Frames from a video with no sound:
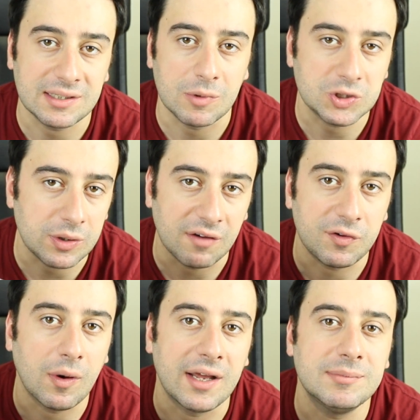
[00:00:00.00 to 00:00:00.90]
I'm going to show you a
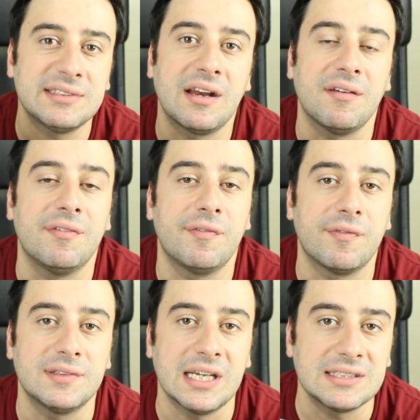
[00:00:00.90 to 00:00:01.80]
few items that
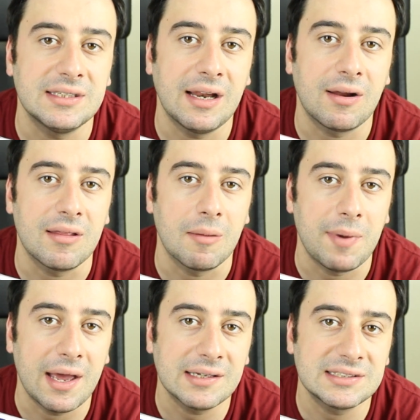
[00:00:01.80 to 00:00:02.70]
I've tested out in the
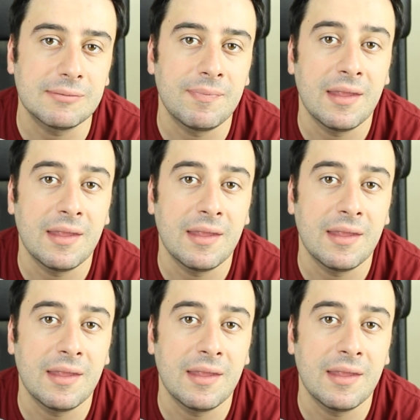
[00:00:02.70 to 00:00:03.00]
past,